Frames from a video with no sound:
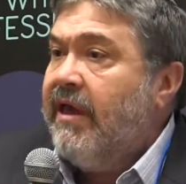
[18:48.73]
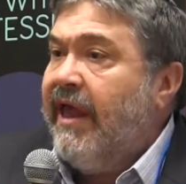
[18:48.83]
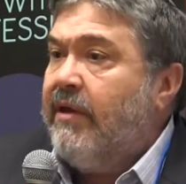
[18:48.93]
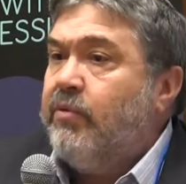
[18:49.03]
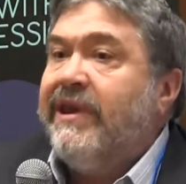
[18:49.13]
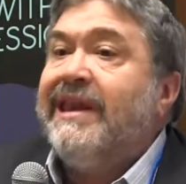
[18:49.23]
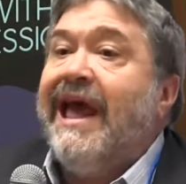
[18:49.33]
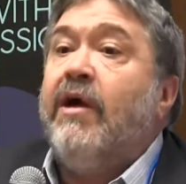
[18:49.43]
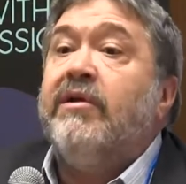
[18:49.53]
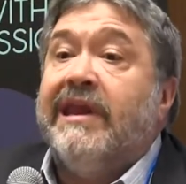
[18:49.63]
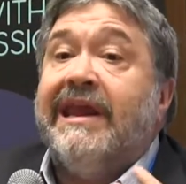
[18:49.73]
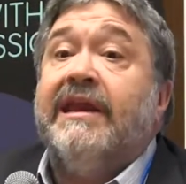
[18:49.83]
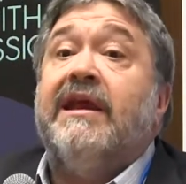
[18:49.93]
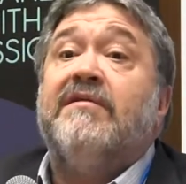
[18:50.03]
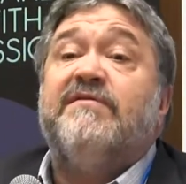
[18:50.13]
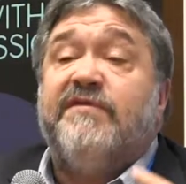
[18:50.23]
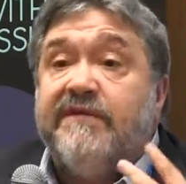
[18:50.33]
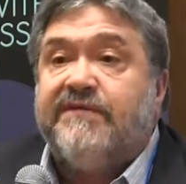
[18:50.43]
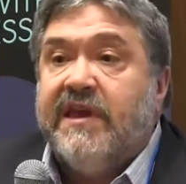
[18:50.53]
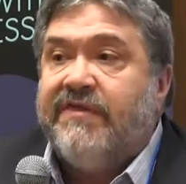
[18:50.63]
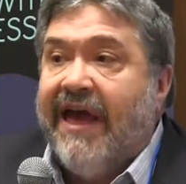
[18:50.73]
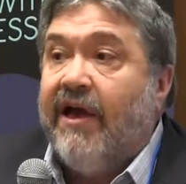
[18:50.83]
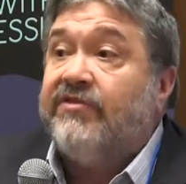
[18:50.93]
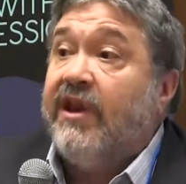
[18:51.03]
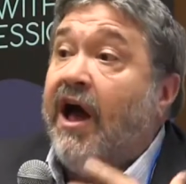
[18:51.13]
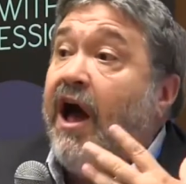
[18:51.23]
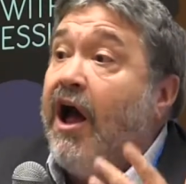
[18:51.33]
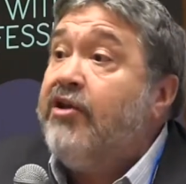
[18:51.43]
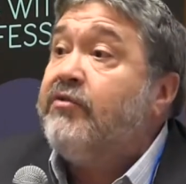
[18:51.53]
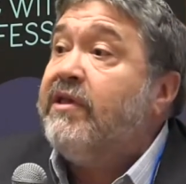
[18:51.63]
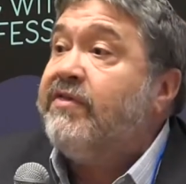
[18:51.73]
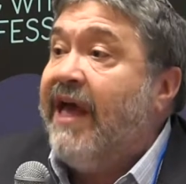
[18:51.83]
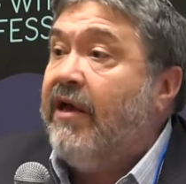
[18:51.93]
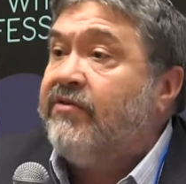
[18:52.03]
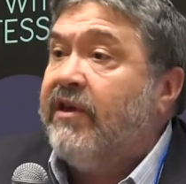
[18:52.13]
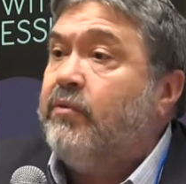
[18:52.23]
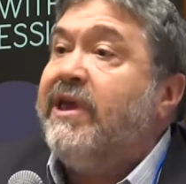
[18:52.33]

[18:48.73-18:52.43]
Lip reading: And we now need 50,000, 100,000.